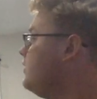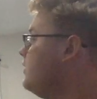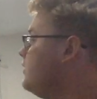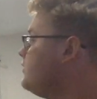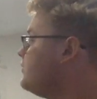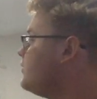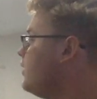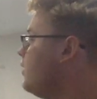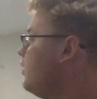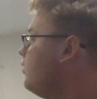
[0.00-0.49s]

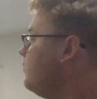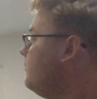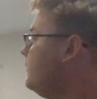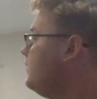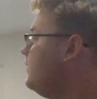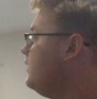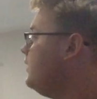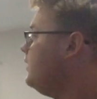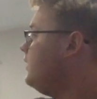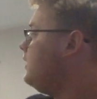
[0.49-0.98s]
So
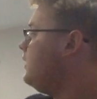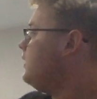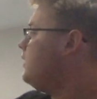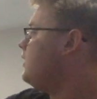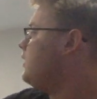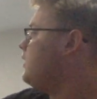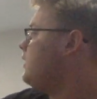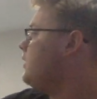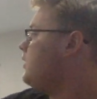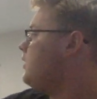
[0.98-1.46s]

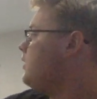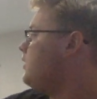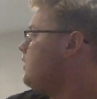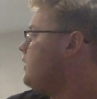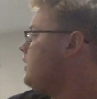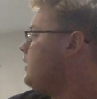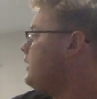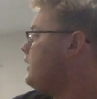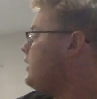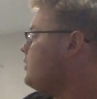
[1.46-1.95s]

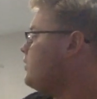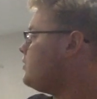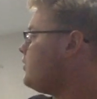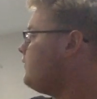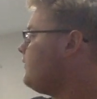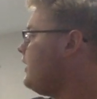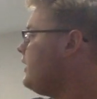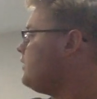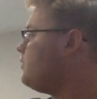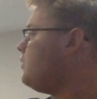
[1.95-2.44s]
here's our
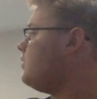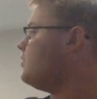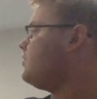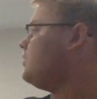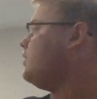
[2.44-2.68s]
van der Waals